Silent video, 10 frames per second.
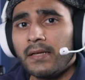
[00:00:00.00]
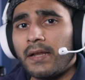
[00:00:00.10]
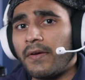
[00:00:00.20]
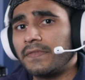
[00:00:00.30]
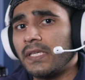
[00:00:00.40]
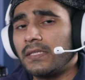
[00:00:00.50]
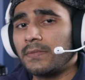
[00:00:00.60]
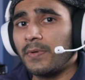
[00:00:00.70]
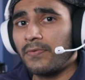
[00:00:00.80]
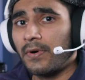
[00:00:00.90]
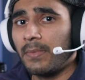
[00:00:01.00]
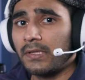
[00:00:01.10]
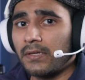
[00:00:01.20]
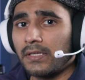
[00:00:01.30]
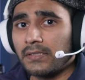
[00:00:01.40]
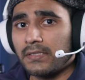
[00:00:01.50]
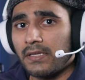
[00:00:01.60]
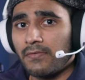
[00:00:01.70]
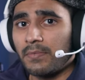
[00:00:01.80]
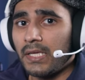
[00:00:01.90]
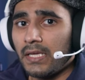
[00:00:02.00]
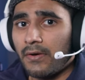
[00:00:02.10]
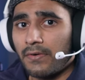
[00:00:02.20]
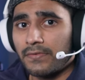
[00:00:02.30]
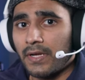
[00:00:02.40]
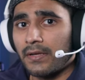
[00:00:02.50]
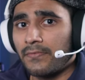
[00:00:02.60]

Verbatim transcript: Now, I've said this before about the Arctis 7P, however,